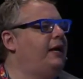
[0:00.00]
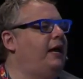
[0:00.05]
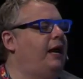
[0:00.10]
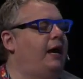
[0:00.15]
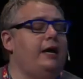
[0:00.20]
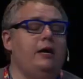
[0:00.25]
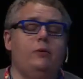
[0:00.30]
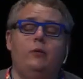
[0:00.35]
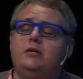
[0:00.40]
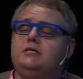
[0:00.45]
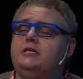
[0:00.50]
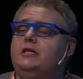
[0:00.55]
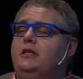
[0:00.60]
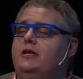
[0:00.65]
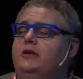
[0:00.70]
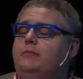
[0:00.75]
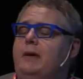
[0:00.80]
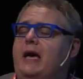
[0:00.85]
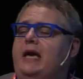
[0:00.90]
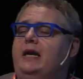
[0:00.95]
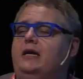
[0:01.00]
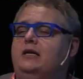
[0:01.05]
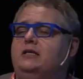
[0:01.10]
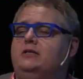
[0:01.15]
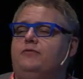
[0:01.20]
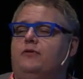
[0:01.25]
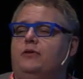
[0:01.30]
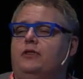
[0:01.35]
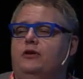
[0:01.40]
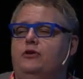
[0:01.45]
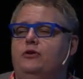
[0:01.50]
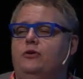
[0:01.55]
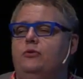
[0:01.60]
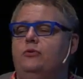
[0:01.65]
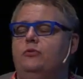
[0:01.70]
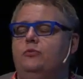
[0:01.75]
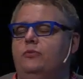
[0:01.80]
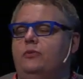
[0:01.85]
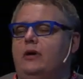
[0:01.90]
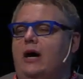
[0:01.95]
Uh, it was in the betas for the
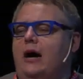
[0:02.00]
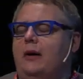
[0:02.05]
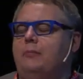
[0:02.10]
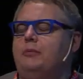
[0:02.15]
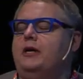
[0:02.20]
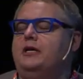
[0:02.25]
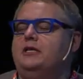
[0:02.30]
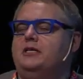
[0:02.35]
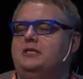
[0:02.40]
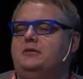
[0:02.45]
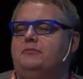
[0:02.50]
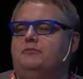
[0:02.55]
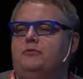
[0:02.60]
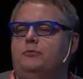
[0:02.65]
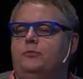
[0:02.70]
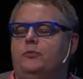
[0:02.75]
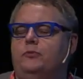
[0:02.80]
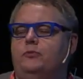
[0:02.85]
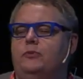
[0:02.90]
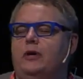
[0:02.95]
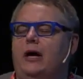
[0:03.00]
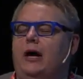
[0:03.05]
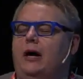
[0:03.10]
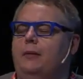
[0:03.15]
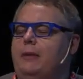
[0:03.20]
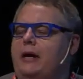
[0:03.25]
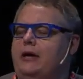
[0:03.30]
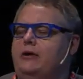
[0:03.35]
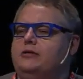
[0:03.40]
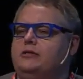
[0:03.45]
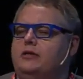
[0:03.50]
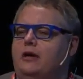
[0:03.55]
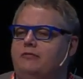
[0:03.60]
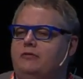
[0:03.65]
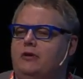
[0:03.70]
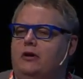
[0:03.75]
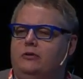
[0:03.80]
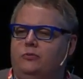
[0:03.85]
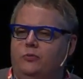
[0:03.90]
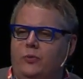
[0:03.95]
new operating system from uh, Microsoft
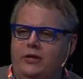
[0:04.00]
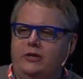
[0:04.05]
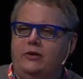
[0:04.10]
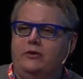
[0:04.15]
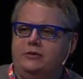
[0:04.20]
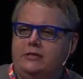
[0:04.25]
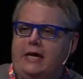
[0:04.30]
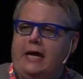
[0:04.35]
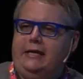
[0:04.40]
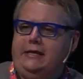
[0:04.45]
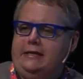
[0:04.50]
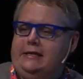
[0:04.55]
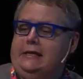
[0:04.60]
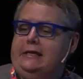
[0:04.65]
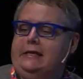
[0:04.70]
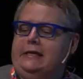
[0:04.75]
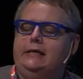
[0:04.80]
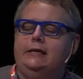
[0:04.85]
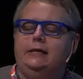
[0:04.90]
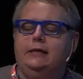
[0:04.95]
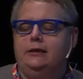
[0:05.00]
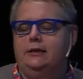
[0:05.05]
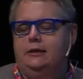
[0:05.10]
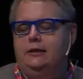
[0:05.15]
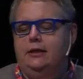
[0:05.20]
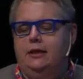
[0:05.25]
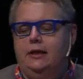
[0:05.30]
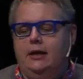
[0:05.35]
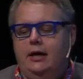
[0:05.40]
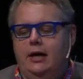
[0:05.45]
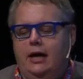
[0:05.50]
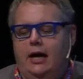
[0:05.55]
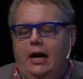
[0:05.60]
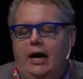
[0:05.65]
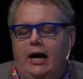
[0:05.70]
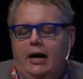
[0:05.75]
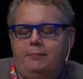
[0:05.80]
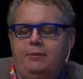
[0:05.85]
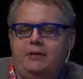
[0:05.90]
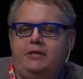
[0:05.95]
called Windows NT.
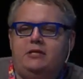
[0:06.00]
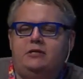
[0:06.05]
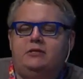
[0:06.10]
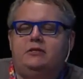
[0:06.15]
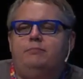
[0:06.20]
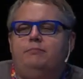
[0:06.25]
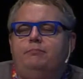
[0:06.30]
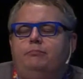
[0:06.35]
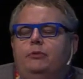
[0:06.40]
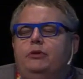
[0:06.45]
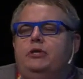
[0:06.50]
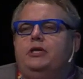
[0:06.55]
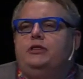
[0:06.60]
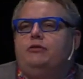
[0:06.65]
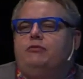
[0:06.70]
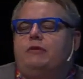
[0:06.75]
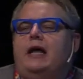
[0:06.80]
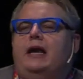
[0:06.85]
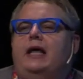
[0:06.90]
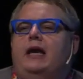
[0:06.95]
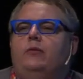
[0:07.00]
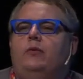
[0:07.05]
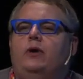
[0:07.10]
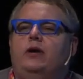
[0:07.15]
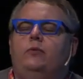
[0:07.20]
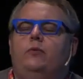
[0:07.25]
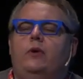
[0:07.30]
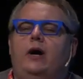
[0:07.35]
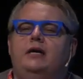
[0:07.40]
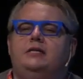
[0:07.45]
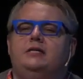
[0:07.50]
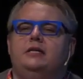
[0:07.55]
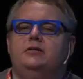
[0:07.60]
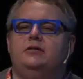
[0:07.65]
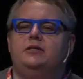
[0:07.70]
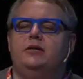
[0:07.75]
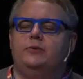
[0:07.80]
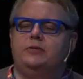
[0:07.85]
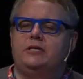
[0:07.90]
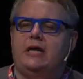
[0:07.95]
Uh, but this multi-threading, what it was
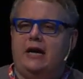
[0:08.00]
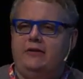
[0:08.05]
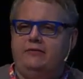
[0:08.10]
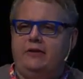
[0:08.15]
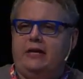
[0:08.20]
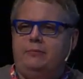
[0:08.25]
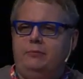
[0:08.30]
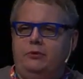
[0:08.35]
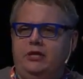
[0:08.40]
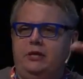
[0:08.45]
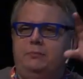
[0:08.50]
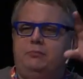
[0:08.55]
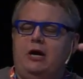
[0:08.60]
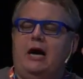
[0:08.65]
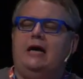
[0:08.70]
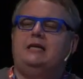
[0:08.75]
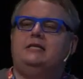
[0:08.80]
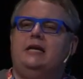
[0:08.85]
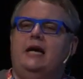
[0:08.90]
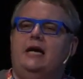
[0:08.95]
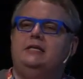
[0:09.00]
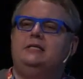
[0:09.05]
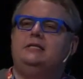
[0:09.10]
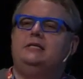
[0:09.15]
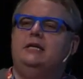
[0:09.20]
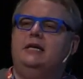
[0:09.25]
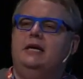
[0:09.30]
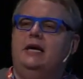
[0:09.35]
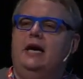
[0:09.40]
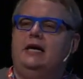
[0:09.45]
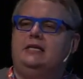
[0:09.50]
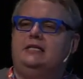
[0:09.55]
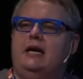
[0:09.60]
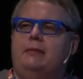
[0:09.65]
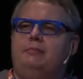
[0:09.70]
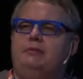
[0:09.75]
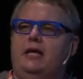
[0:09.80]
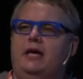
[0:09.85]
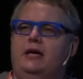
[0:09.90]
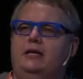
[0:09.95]
is it was kind of like multi-process,
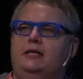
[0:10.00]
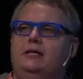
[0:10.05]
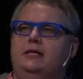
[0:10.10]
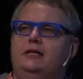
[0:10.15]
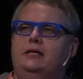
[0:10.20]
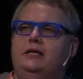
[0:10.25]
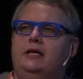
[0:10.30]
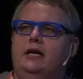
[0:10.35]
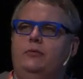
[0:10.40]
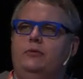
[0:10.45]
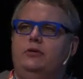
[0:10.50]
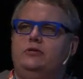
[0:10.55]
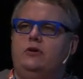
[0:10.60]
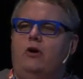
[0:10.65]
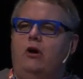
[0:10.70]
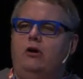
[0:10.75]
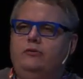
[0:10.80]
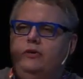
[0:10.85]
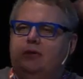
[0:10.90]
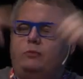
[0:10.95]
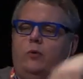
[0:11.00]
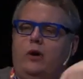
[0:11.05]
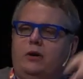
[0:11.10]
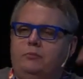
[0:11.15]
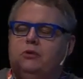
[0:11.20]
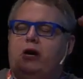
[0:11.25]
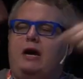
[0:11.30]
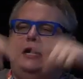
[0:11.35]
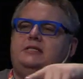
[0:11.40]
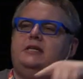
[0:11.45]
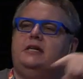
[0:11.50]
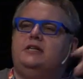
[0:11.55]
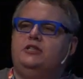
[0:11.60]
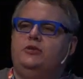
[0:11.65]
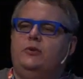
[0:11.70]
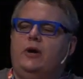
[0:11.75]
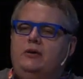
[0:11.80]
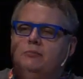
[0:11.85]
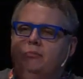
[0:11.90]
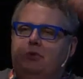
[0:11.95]
except that it was all in one process.
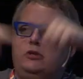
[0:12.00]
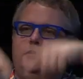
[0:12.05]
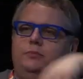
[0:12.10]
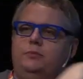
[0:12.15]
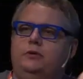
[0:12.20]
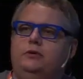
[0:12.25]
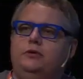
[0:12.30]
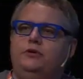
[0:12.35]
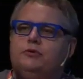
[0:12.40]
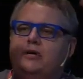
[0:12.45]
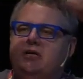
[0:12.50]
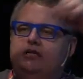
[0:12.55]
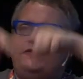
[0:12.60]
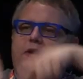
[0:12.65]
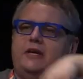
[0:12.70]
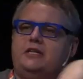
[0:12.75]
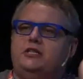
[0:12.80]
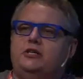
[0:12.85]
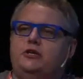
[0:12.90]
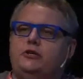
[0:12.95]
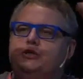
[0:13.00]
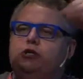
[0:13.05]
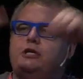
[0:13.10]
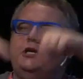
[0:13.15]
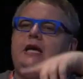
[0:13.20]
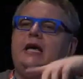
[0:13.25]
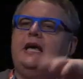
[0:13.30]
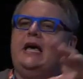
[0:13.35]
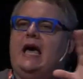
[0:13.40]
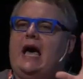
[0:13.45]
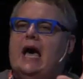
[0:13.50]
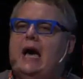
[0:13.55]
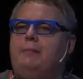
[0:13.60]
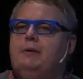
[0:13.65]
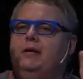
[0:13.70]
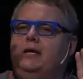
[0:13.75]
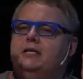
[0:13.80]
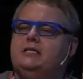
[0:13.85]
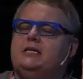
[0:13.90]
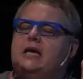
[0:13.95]
You had multiple threads of execution
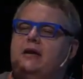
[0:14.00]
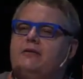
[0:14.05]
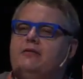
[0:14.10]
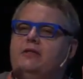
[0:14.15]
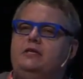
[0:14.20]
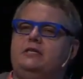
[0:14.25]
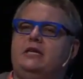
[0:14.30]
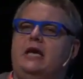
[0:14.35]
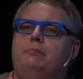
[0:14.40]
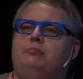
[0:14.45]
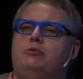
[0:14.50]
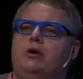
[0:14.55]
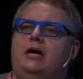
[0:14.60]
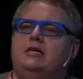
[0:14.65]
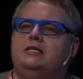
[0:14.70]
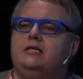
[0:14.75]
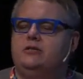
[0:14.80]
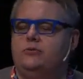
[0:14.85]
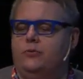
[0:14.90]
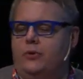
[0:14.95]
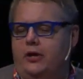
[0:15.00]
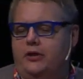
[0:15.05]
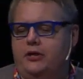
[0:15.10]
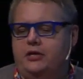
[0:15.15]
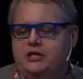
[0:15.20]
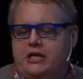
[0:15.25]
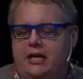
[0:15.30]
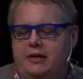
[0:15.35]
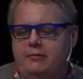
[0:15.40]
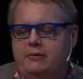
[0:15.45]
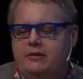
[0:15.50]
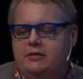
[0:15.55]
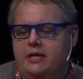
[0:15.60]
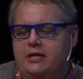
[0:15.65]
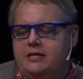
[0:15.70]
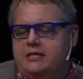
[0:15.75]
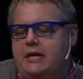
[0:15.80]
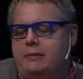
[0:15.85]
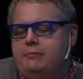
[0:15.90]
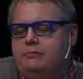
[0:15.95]
happening inside of the same process, all the, the
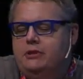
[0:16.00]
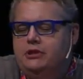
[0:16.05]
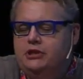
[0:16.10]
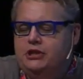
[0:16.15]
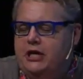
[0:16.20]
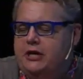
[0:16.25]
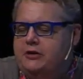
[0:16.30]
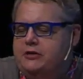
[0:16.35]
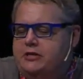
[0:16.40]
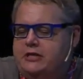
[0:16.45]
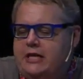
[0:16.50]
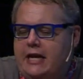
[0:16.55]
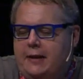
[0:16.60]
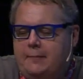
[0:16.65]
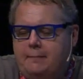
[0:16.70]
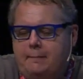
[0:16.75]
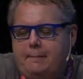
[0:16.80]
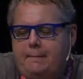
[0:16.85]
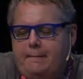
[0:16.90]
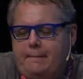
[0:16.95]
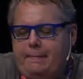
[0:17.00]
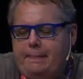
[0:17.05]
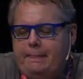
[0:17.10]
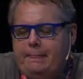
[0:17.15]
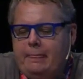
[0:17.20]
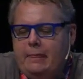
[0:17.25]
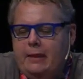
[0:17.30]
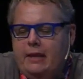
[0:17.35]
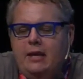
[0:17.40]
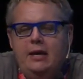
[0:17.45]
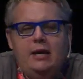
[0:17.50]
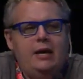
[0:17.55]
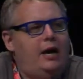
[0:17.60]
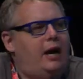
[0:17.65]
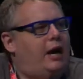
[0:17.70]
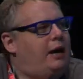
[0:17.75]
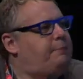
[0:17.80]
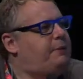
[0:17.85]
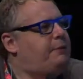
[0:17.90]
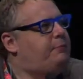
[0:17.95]
same shared state.
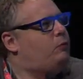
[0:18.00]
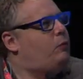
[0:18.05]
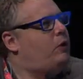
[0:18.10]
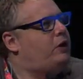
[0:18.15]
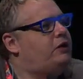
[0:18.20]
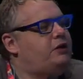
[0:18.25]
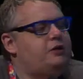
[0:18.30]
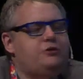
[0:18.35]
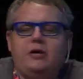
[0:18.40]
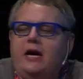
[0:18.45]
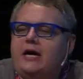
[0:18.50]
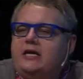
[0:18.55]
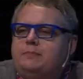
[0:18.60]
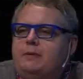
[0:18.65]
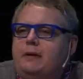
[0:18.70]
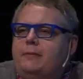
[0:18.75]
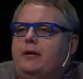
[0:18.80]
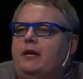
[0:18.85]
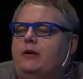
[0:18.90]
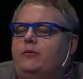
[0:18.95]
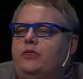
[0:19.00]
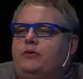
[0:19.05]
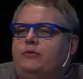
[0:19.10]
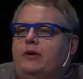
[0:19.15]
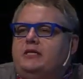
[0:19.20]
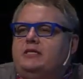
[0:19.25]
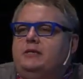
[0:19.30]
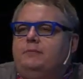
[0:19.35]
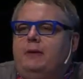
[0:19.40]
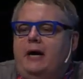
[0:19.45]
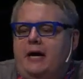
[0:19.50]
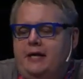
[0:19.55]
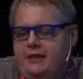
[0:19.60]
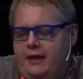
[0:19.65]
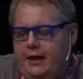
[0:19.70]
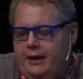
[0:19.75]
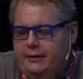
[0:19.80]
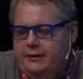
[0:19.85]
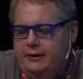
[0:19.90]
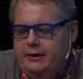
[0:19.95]
Uh, people wanted to try experimenting with threads in
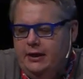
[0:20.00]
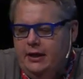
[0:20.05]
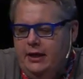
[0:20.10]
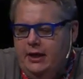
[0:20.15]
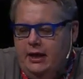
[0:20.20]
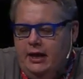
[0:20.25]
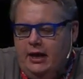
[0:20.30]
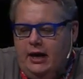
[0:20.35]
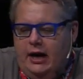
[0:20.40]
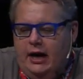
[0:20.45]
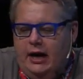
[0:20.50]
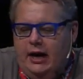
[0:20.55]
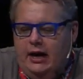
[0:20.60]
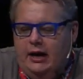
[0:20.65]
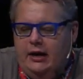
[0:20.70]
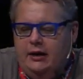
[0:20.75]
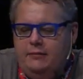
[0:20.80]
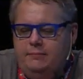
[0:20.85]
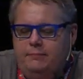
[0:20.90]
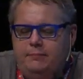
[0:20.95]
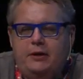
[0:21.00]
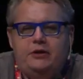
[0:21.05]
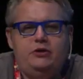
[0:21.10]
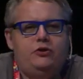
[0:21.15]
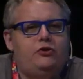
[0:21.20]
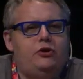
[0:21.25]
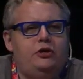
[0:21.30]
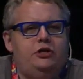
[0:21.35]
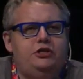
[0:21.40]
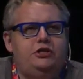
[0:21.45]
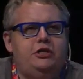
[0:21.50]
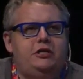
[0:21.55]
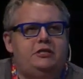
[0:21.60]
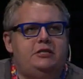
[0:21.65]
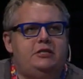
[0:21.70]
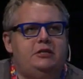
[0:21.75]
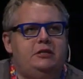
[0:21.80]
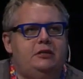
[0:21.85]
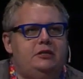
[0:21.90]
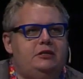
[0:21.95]
Python, uh, but you couldn't just
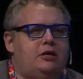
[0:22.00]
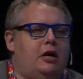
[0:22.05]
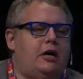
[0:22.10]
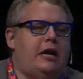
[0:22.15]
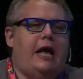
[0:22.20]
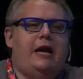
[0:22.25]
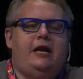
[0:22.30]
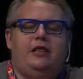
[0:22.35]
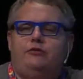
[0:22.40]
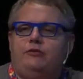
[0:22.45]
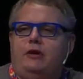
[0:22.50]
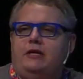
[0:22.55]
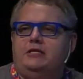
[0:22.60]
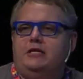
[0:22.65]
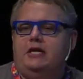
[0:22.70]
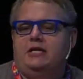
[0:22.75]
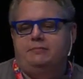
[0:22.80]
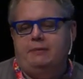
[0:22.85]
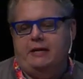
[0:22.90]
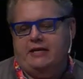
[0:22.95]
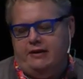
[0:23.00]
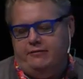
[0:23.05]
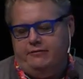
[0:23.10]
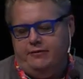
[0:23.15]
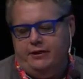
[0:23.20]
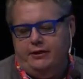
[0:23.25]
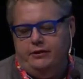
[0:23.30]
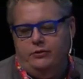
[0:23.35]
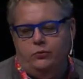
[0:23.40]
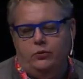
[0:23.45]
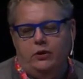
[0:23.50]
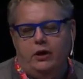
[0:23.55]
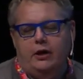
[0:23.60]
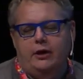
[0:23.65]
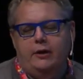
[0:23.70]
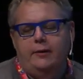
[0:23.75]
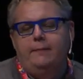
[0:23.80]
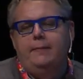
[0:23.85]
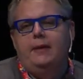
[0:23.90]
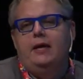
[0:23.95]
start adding threads and expect everything to work.